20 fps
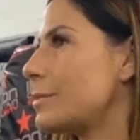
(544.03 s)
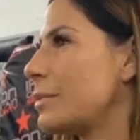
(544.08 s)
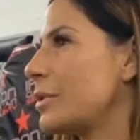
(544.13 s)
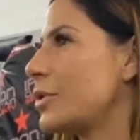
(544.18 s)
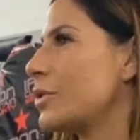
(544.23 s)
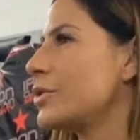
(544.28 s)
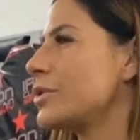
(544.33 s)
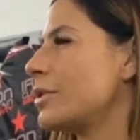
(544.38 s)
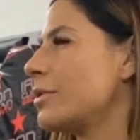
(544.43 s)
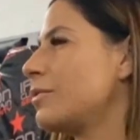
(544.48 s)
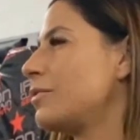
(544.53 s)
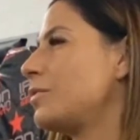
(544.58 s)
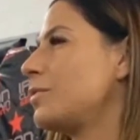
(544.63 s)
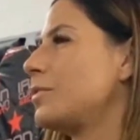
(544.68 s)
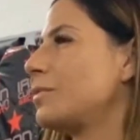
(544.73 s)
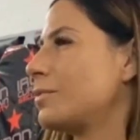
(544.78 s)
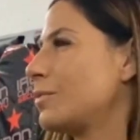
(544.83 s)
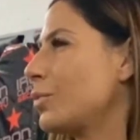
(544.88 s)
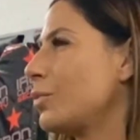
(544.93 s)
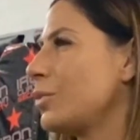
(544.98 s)
because mm. of
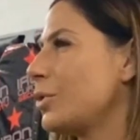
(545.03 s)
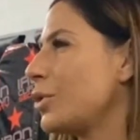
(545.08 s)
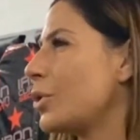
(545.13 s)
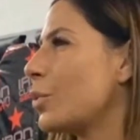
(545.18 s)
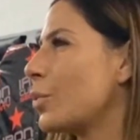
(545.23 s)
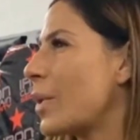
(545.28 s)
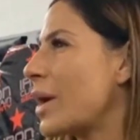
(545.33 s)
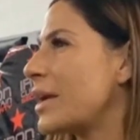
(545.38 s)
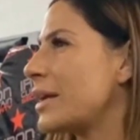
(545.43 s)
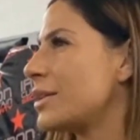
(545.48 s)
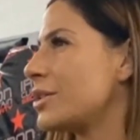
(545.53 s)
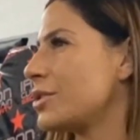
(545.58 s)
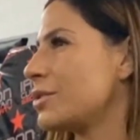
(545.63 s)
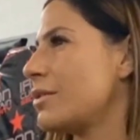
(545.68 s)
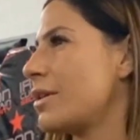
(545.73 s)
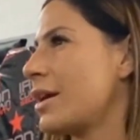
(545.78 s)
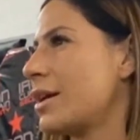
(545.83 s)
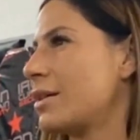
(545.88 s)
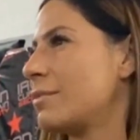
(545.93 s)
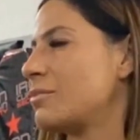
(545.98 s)
you know
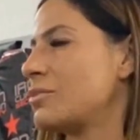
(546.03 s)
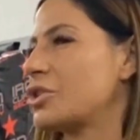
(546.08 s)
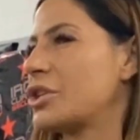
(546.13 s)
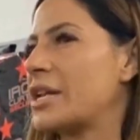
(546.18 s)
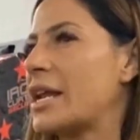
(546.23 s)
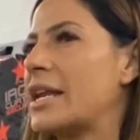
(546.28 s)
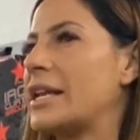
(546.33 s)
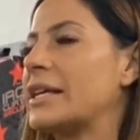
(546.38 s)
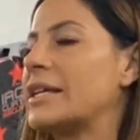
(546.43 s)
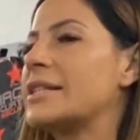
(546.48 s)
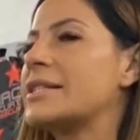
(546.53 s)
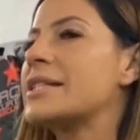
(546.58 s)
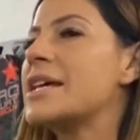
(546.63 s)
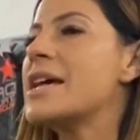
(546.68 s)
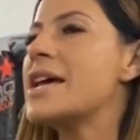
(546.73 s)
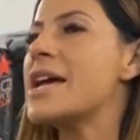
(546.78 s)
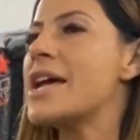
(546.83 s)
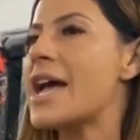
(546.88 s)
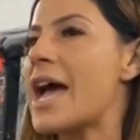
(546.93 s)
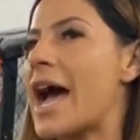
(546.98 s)
weigh-in um, yeah. shenanigans,
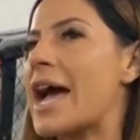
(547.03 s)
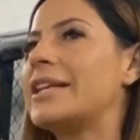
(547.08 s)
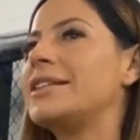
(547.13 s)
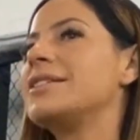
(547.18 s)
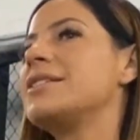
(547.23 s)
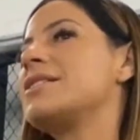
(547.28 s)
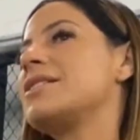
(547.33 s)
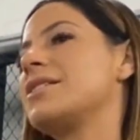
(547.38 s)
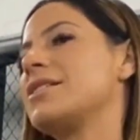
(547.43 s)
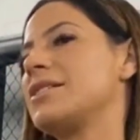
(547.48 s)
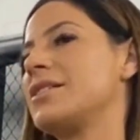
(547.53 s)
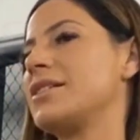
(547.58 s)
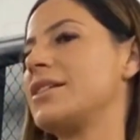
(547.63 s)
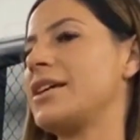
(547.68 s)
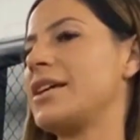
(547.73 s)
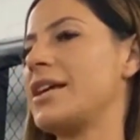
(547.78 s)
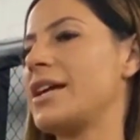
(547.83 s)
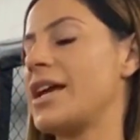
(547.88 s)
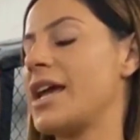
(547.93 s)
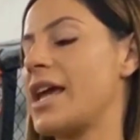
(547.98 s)
and
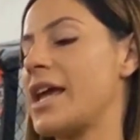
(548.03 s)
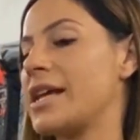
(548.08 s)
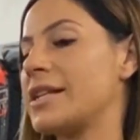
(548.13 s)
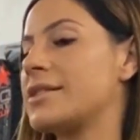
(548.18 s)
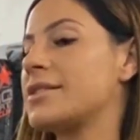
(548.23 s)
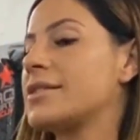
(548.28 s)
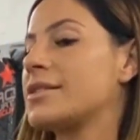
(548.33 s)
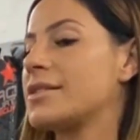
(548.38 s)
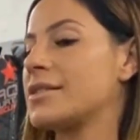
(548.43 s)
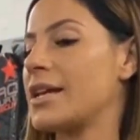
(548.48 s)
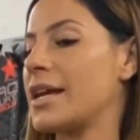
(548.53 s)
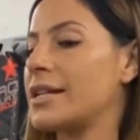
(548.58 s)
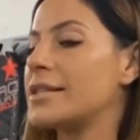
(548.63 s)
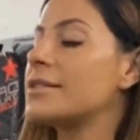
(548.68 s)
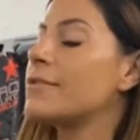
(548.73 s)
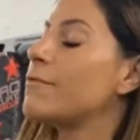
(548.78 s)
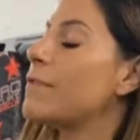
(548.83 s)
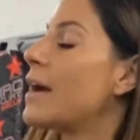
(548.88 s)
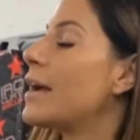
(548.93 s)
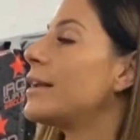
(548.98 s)
it's it's
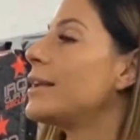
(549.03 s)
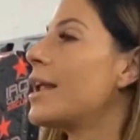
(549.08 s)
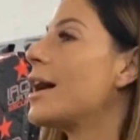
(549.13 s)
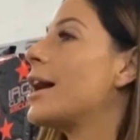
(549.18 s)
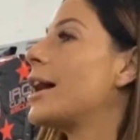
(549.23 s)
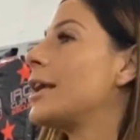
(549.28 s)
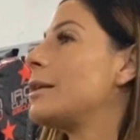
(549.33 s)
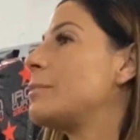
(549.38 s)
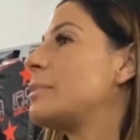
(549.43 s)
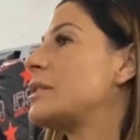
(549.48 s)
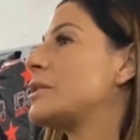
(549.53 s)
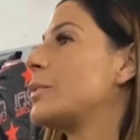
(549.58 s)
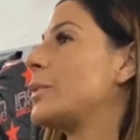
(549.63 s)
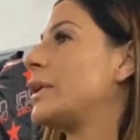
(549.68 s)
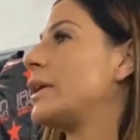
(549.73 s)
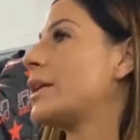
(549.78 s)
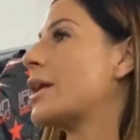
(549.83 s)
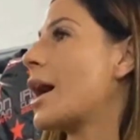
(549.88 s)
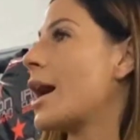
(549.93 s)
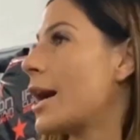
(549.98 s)
a fine line
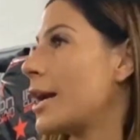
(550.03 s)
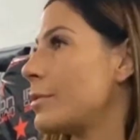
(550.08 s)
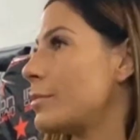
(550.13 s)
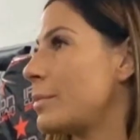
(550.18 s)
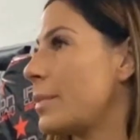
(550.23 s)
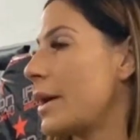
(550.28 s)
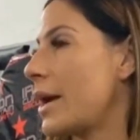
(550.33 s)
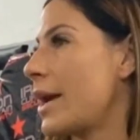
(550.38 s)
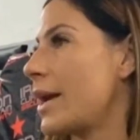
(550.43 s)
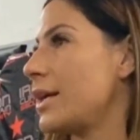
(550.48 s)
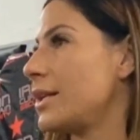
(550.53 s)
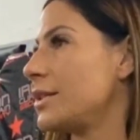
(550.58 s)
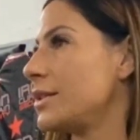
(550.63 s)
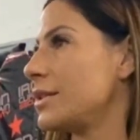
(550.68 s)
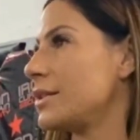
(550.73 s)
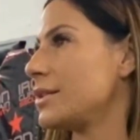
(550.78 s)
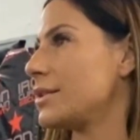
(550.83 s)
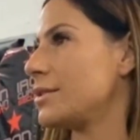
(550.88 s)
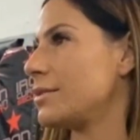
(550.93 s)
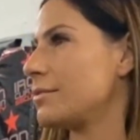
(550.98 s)
between hype
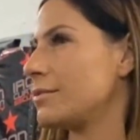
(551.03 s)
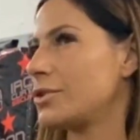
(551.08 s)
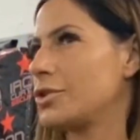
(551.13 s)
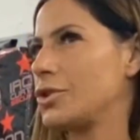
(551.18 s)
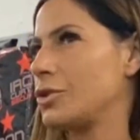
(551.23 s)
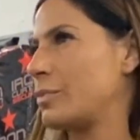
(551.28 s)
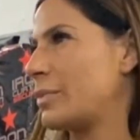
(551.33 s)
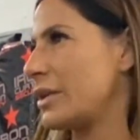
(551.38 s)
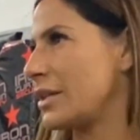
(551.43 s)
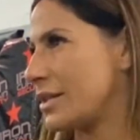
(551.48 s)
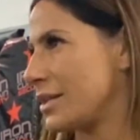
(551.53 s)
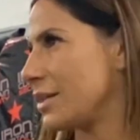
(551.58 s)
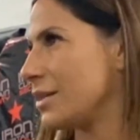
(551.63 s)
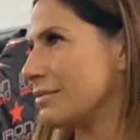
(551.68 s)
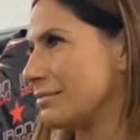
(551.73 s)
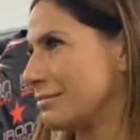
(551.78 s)
and stupidity.